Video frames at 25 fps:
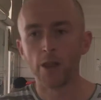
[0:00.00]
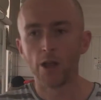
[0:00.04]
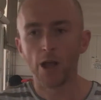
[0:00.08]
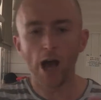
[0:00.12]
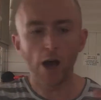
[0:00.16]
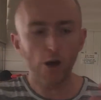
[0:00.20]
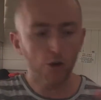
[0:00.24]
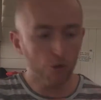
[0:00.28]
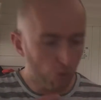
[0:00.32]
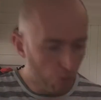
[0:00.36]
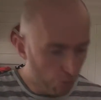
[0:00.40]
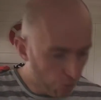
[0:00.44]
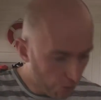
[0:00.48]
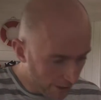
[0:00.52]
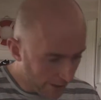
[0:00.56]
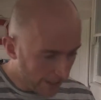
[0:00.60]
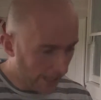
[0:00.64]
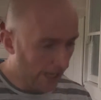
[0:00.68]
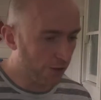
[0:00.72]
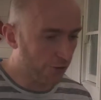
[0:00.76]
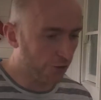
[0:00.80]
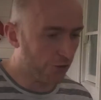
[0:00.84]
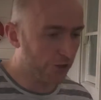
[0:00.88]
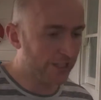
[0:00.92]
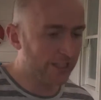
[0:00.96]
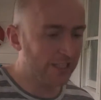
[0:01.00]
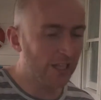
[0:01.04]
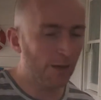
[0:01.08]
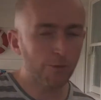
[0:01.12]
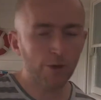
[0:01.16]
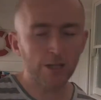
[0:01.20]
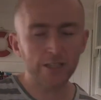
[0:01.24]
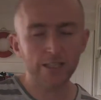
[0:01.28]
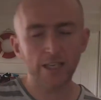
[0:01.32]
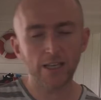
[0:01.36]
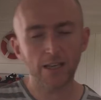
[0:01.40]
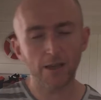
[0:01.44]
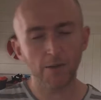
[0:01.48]
I couldn't get to sleep
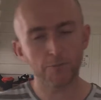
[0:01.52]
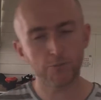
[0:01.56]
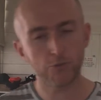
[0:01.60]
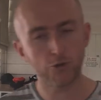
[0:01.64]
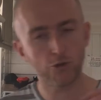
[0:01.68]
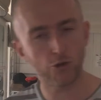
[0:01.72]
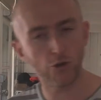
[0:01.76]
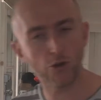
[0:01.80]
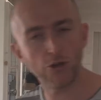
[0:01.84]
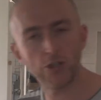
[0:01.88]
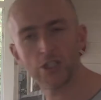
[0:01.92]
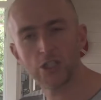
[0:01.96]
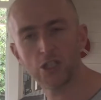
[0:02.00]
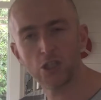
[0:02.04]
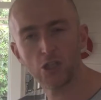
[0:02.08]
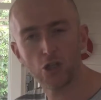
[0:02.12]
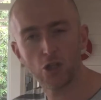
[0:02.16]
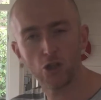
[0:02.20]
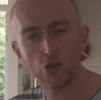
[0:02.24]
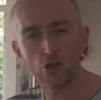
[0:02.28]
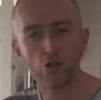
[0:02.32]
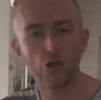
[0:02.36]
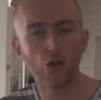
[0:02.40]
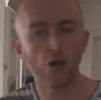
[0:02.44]
because I kept tossing and